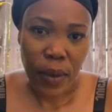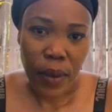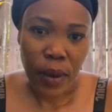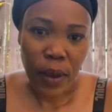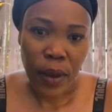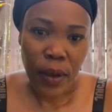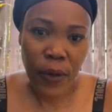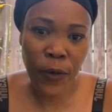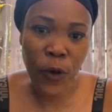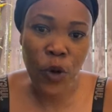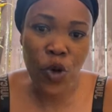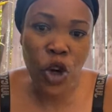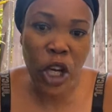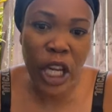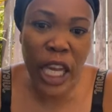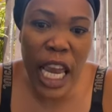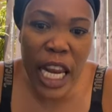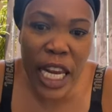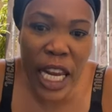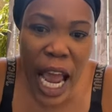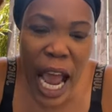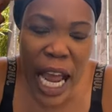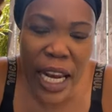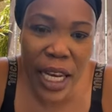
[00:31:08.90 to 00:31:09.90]
If you don't get
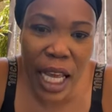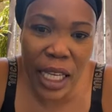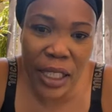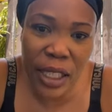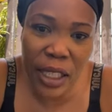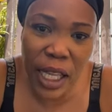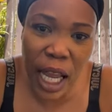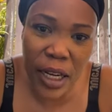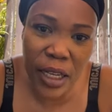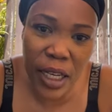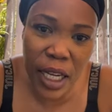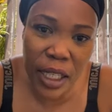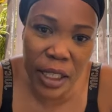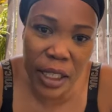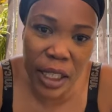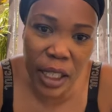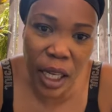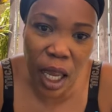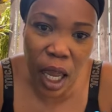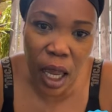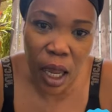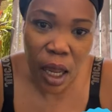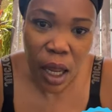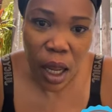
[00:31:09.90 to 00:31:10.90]
the understanding,
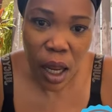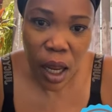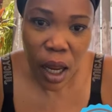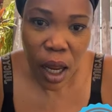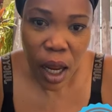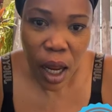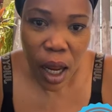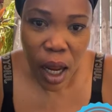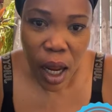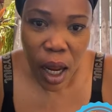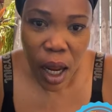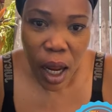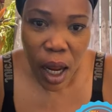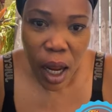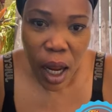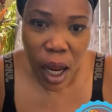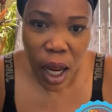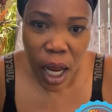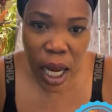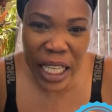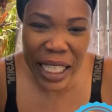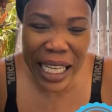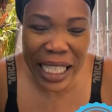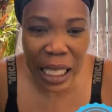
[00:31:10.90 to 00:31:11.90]
say,
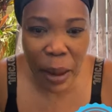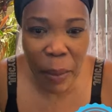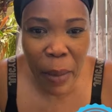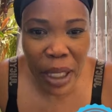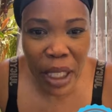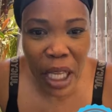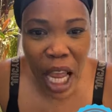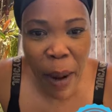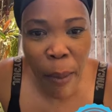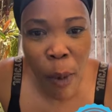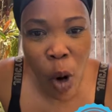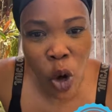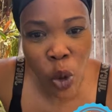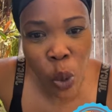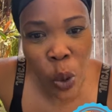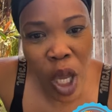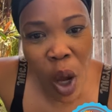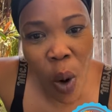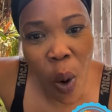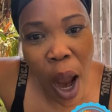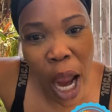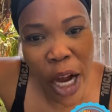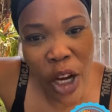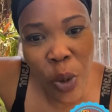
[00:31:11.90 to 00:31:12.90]
it's not a matter about what you
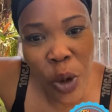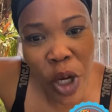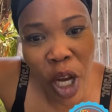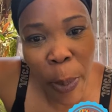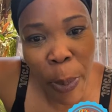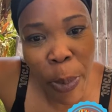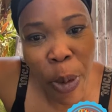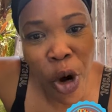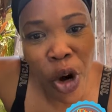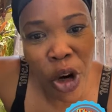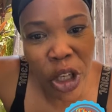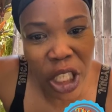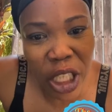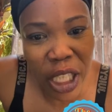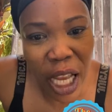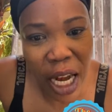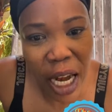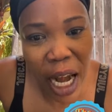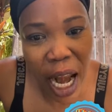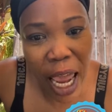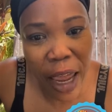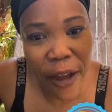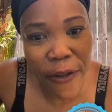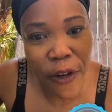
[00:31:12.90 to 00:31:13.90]
want to do with your personal
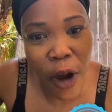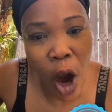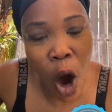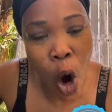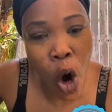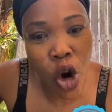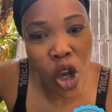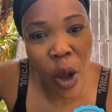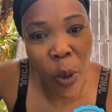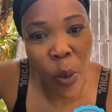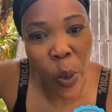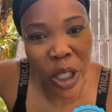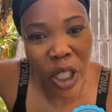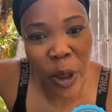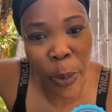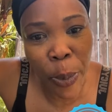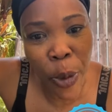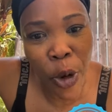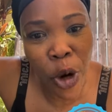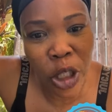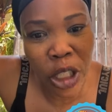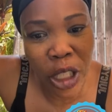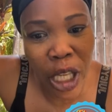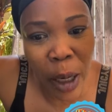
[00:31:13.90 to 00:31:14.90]
life or, or your, what your
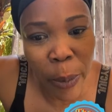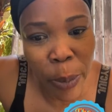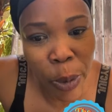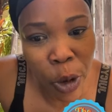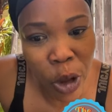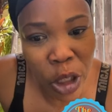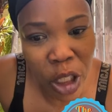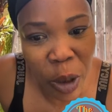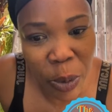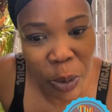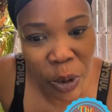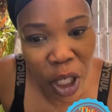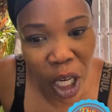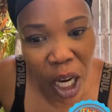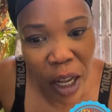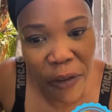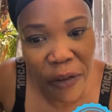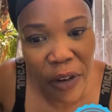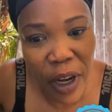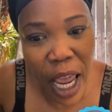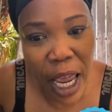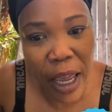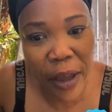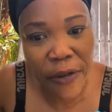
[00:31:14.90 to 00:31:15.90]
personal perception of
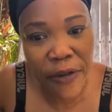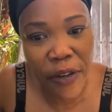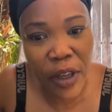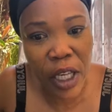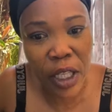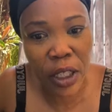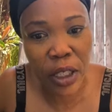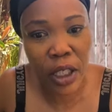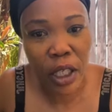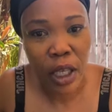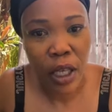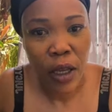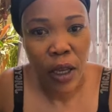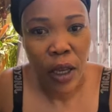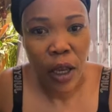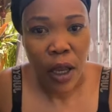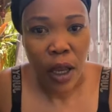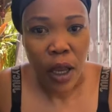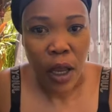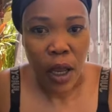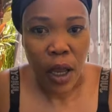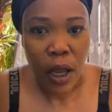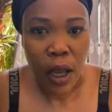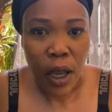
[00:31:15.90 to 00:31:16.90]
life is.
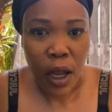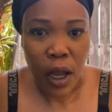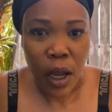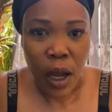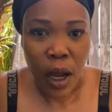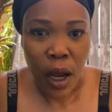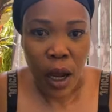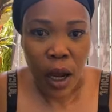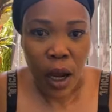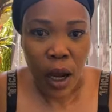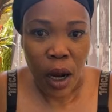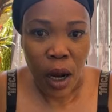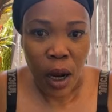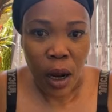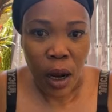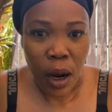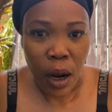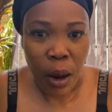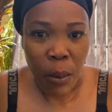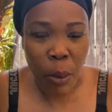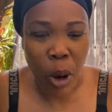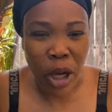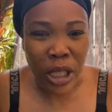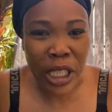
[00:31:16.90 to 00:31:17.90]

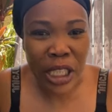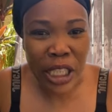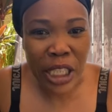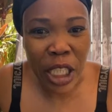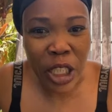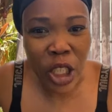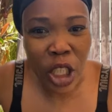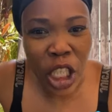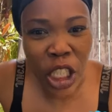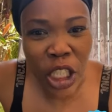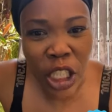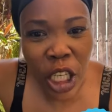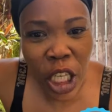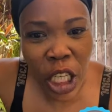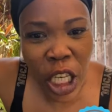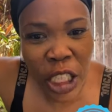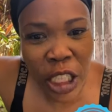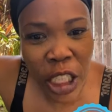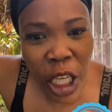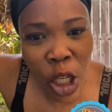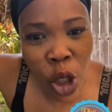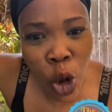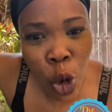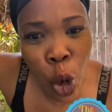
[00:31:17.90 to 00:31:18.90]
But it's the, it's the, it's
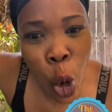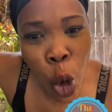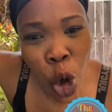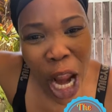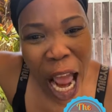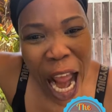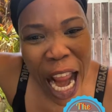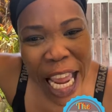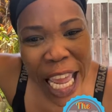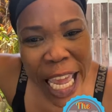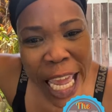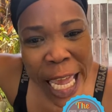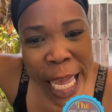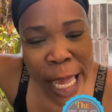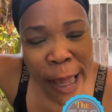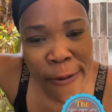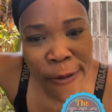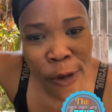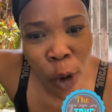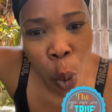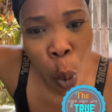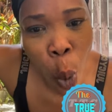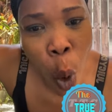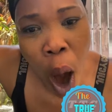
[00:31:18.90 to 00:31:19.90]
the good and
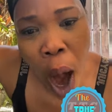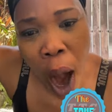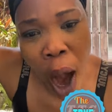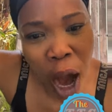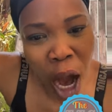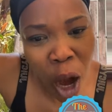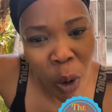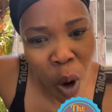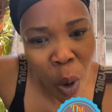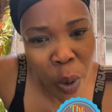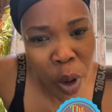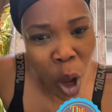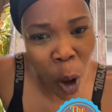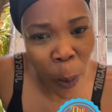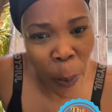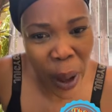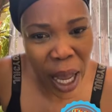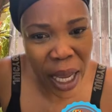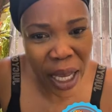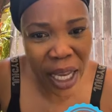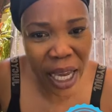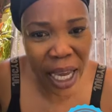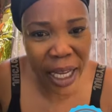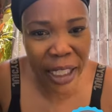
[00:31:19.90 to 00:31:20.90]
evil war where we're up
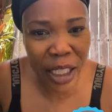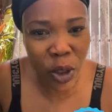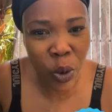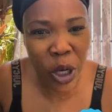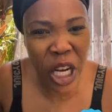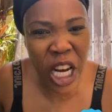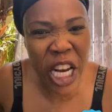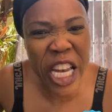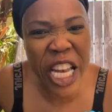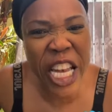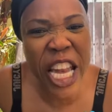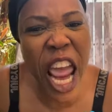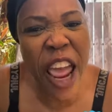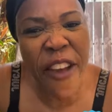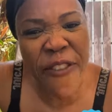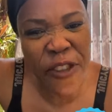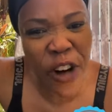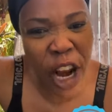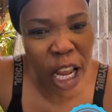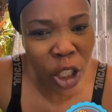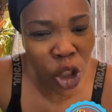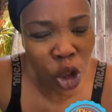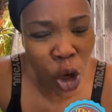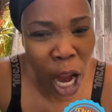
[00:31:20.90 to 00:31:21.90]
against, where the devil
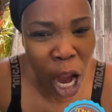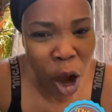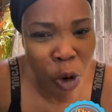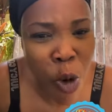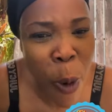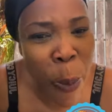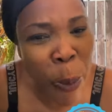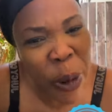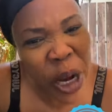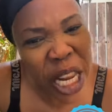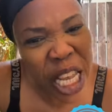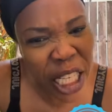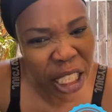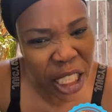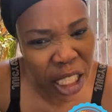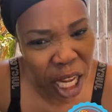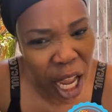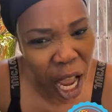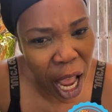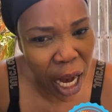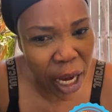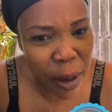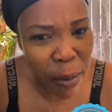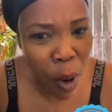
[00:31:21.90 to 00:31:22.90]
are trying to replace
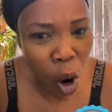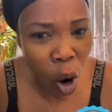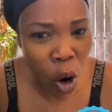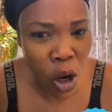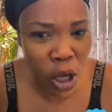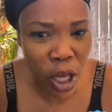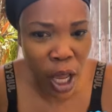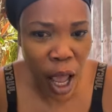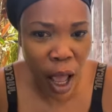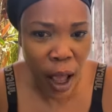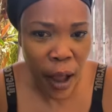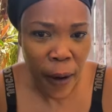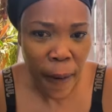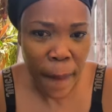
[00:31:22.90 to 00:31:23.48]
God, boy. Yeah.